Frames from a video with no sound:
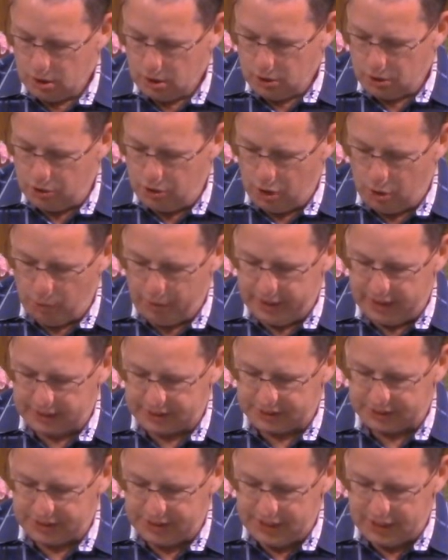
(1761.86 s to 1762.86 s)
No one has
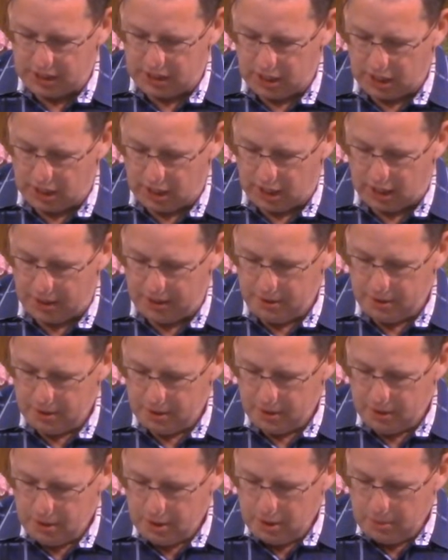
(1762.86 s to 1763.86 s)
seen God,
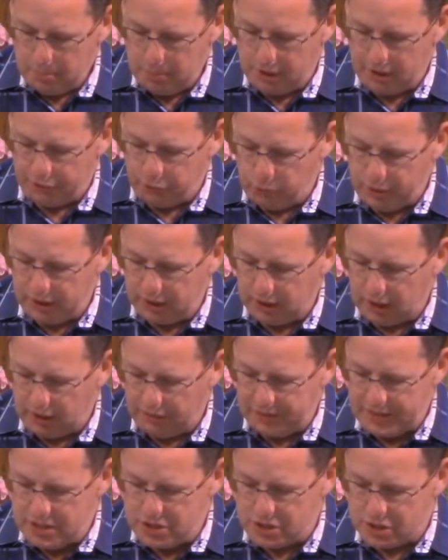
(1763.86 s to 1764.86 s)
but if we love
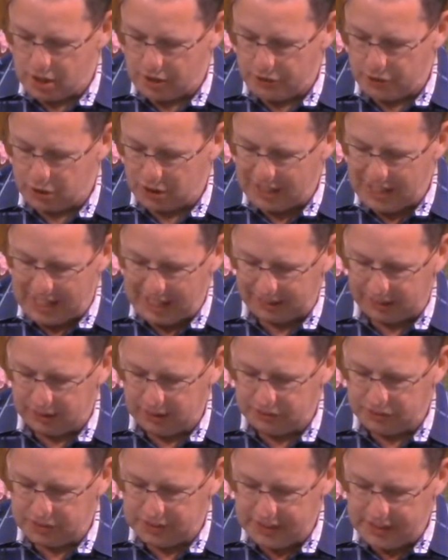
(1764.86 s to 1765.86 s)
each other, God
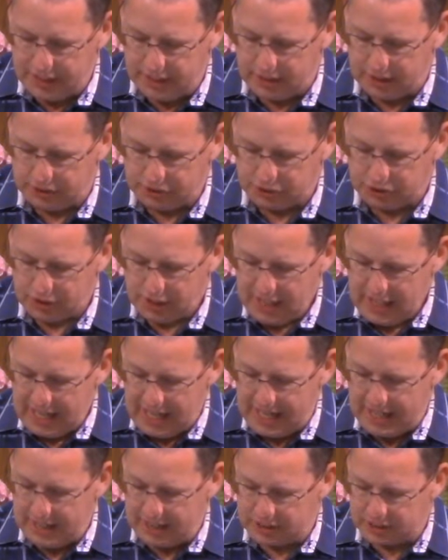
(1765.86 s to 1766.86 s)
lives in us,
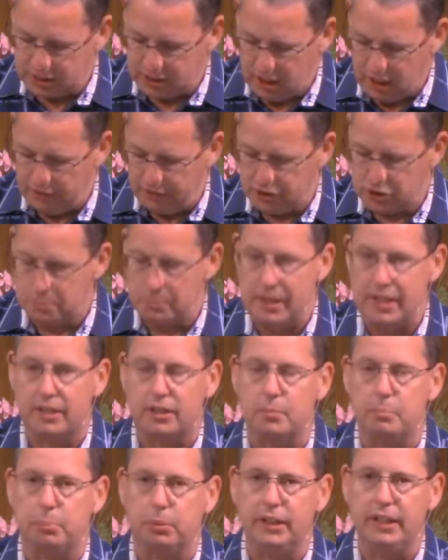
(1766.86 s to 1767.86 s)
and his love is made
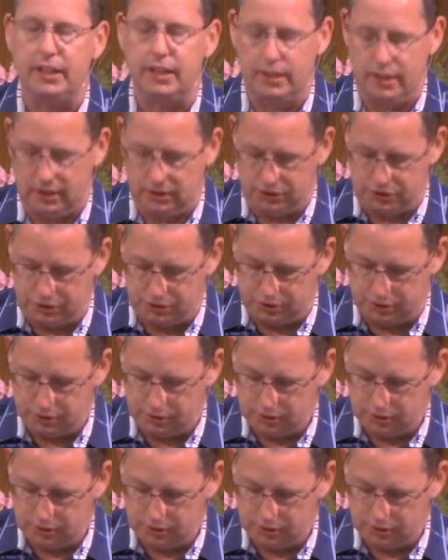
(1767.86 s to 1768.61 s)
complete in us.